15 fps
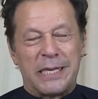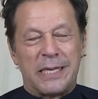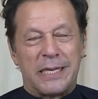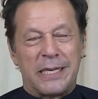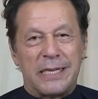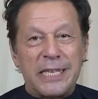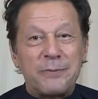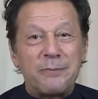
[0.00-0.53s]

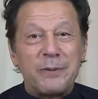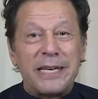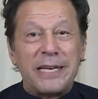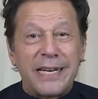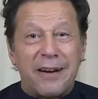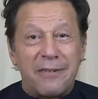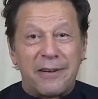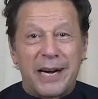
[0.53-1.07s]
There's been a
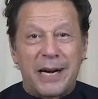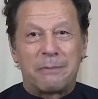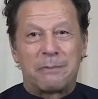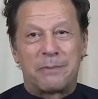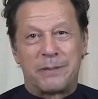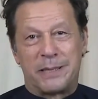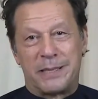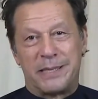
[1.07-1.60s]
cover-up
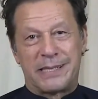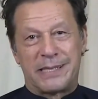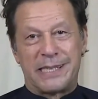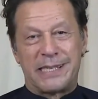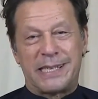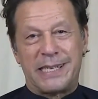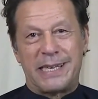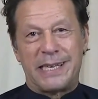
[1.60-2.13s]
since
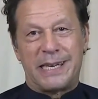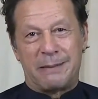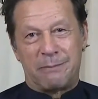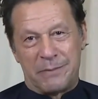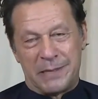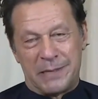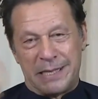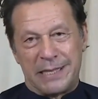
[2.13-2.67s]
the
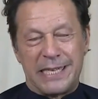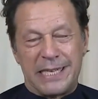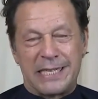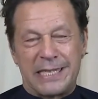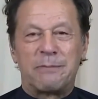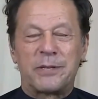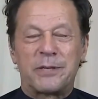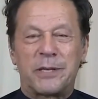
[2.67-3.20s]

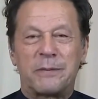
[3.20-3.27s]
attempt on